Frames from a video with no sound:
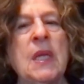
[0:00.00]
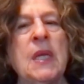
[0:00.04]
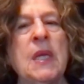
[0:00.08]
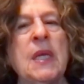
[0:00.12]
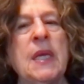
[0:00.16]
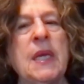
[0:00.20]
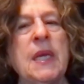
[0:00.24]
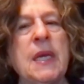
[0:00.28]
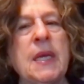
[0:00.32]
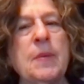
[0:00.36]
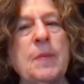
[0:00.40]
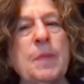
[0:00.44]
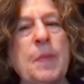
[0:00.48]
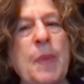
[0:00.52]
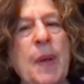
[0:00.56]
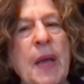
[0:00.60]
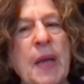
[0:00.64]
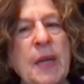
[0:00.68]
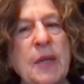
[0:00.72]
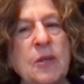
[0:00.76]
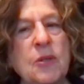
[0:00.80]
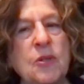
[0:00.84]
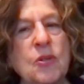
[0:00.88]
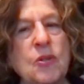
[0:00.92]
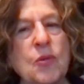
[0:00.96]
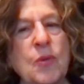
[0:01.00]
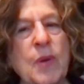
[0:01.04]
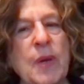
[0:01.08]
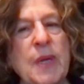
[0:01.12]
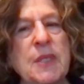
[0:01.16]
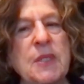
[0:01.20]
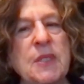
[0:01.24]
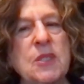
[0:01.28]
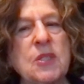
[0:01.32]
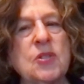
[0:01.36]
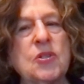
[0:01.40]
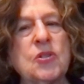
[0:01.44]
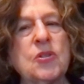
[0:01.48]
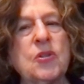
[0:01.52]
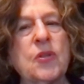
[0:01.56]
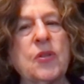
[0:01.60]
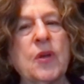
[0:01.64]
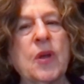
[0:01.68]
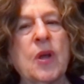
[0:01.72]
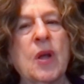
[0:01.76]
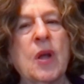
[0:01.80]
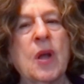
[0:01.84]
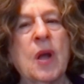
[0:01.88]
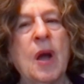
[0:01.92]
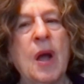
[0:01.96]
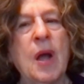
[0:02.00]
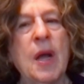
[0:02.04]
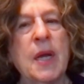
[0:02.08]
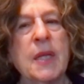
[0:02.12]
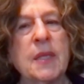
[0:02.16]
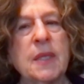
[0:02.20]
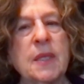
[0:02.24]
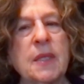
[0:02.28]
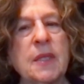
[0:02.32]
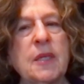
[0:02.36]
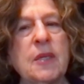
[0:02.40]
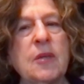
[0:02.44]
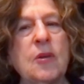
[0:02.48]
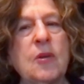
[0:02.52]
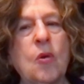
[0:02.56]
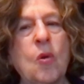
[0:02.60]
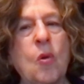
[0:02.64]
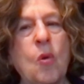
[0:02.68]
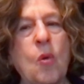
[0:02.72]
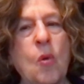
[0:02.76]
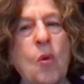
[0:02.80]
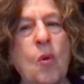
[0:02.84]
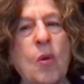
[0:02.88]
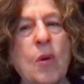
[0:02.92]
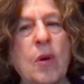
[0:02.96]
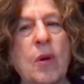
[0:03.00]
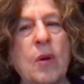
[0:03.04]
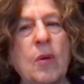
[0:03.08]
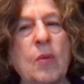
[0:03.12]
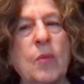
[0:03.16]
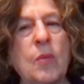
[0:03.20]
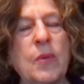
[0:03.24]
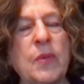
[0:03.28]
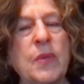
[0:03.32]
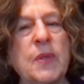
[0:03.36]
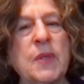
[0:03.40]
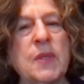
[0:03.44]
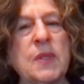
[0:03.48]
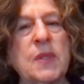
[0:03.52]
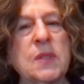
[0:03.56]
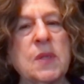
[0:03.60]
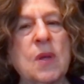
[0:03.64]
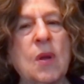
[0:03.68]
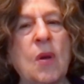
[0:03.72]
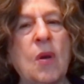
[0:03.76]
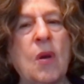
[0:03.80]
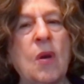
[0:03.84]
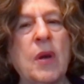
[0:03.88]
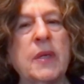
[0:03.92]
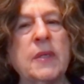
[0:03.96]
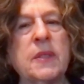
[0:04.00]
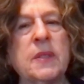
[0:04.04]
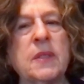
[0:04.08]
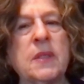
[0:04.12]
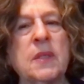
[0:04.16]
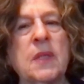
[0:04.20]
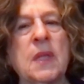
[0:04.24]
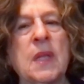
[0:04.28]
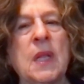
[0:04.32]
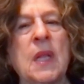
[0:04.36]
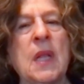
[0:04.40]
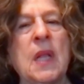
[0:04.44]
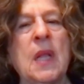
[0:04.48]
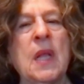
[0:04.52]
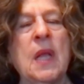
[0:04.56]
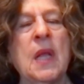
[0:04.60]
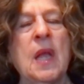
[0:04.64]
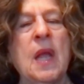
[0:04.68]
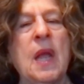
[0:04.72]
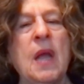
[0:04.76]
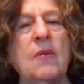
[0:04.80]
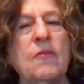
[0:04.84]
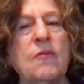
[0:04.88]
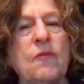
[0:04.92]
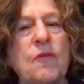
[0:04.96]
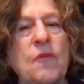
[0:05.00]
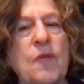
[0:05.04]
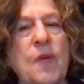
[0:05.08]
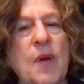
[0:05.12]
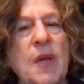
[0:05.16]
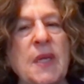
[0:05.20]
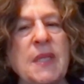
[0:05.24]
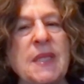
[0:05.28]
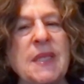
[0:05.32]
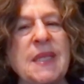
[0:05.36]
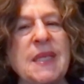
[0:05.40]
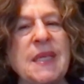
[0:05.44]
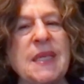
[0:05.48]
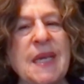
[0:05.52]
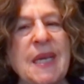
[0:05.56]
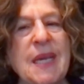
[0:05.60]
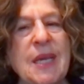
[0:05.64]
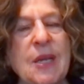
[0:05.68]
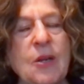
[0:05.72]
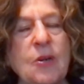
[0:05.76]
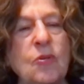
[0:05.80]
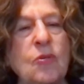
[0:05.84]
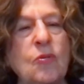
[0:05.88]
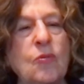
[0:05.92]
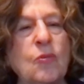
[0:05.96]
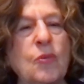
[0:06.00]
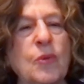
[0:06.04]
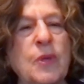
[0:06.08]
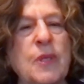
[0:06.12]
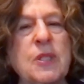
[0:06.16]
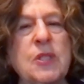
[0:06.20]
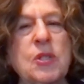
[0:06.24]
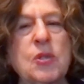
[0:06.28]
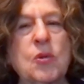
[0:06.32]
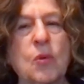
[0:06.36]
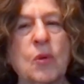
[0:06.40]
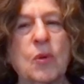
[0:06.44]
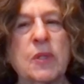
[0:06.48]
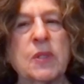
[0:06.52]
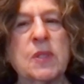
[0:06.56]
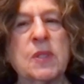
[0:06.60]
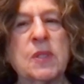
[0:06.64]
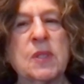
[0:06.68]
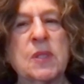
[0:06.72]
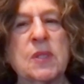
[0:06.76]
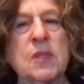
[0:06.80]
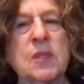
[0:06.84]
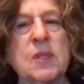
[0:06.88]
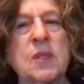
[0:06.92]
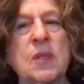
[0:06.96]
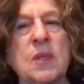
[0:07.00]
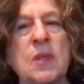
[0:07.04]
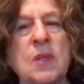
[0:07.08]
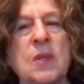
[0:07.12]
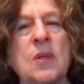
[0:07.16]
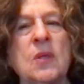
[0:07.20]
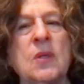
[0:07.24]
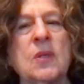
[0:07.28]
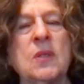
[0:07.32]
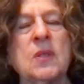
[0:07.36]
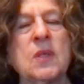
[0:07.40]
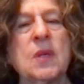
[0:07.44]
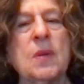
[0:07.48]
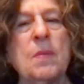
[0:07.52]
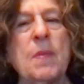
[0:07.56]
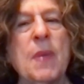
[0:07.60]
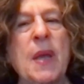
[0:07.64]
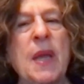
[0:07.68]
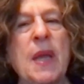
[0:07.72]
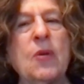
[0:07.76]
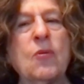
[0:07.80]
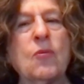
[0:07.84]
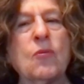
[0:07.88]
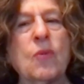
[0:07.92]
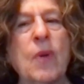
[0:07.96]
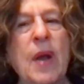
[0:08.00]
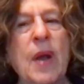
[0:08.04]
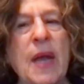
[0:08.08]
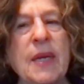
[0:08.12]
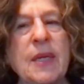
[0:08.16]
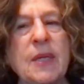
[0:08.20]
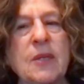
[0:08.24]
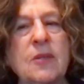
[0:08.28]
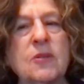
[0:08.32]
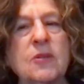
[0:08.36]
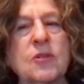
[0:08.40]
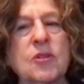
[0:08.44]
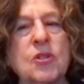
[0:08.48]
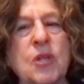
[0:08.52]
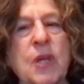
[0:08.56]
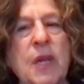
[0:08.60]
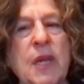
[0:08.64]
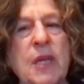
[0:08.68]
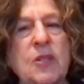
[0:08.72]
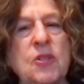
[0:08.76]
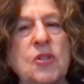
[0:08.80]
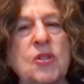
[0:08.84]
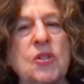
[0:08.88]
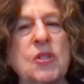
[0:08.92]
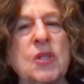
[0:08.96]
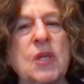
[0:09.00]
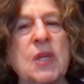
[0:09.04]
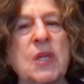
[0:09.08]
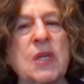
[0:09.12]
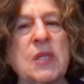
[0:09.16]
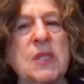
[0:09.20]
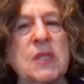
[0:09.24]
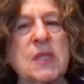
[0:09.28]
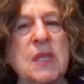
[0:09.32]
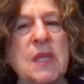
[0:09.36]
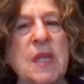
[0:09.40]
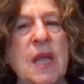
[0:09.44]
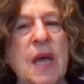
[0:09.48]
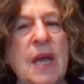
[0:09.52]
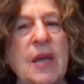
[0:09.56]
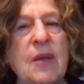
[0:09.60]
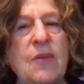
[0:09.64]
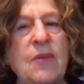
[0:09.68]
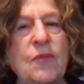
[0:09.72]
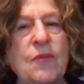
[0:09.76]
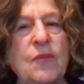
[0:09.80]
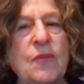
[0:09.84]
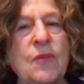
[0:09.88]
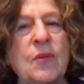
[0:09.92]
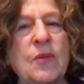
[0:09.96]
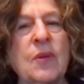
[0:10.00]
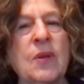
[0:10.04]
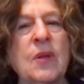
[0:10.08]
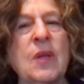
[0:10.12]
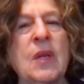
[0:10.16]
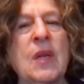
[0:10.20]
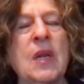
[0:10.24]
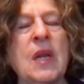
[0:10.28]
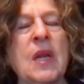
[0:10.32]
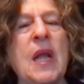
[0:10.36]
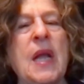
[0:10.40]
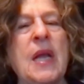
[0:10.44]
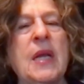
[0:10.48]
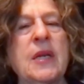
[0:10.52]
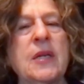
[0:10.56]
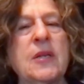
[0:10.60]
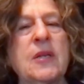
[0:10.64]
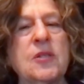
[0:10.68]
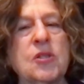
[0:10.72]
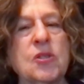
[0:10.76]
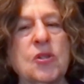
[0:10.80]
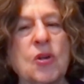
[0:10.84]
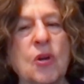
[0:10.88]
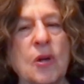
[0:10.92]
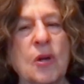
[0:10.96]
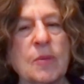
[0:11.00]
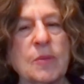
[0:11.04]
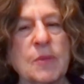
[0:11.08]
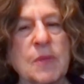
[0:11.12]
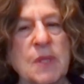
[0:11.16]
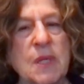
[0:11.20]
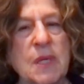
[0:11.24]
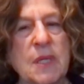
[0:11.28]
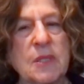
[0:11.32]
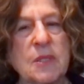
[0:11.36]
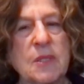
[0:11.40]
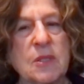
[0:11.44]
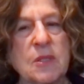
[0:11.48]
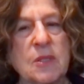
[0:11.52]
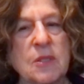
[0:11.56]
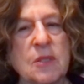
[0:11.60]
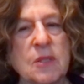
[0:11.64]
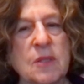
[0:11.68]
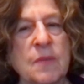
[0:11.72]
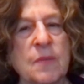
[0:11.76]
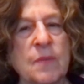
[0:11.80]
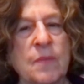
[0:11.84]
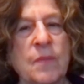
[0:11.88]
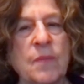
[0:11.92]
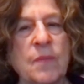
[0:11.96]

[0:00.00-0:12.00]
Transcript: He can penetrate to the godly core within his heart and find the inner resources to make radical changes in his life and his circumstances.